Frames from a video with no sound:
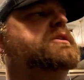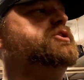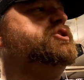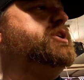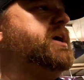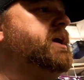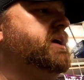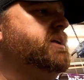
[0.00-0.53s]

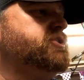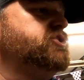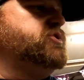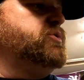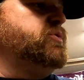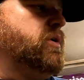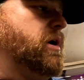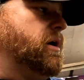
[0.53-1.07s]
change
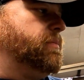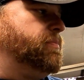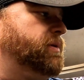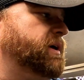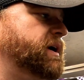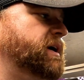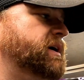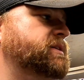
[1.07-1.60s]
to our
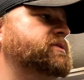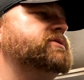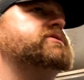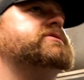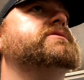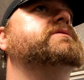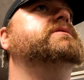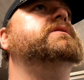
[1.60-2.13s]

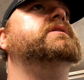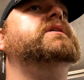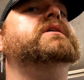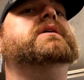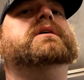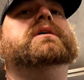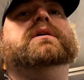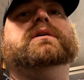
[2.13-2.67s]
plans
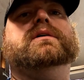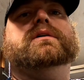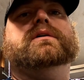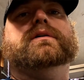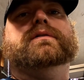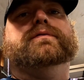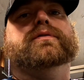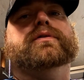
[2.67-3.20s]

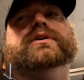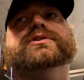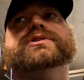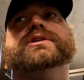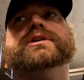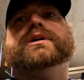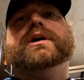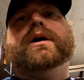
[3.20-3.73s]
for this
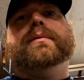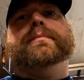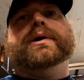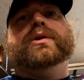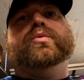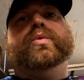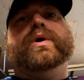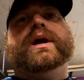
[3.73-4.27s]

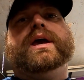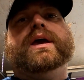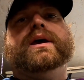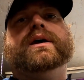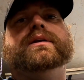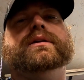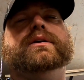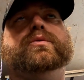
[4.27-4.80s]
coming
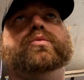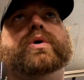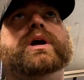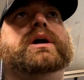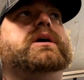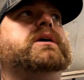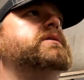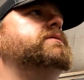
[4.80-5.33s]
weekend and
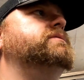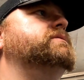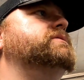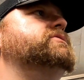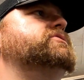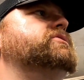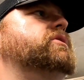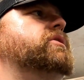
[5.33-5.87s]
week.
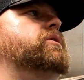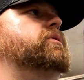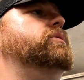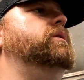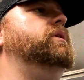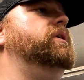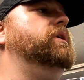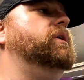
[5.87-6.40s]
So
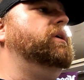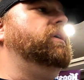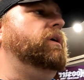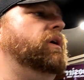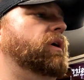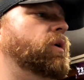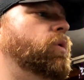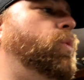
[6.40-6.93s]

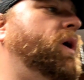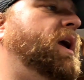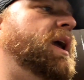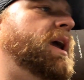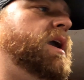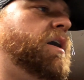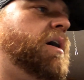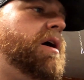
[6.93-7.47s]

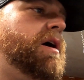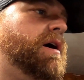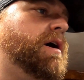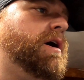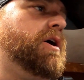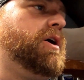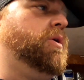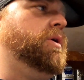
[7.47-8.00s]
we
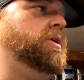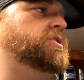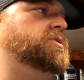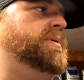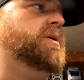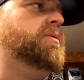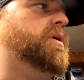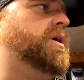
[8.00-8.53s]
are going to
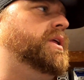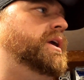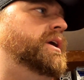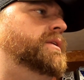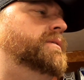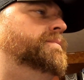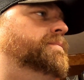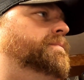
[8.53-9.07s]
be
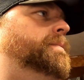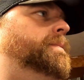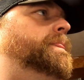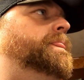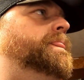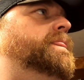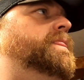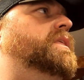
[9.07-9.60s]
running
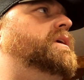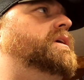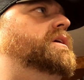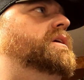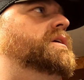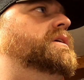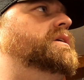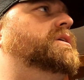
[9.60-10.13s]

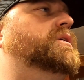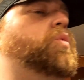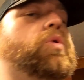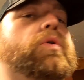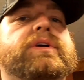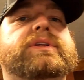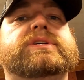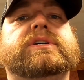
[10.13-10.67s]

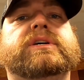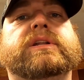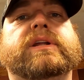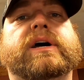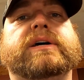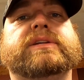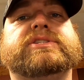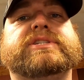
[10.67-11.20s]
Worthington
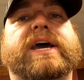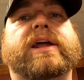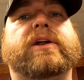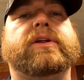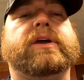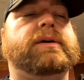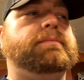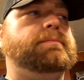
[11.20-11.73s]
on
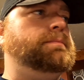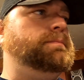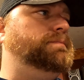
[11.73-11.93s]
Saturday.